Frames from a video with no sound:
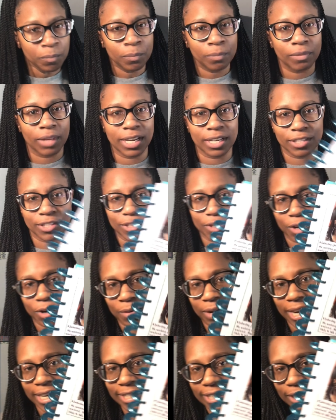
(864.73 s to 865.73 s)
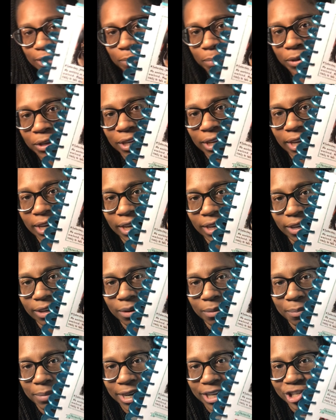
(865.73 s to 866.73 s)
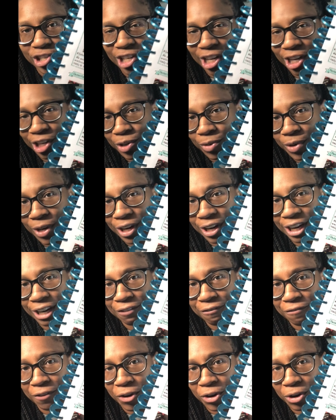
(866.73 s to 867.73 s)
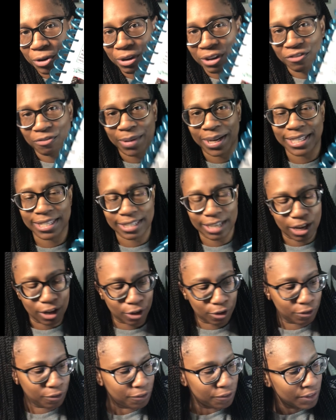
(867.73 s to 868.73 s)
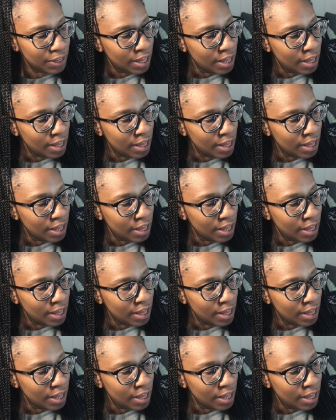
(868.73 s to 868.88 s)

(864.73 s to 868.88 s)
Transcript: and so I did put in my January photo of myself,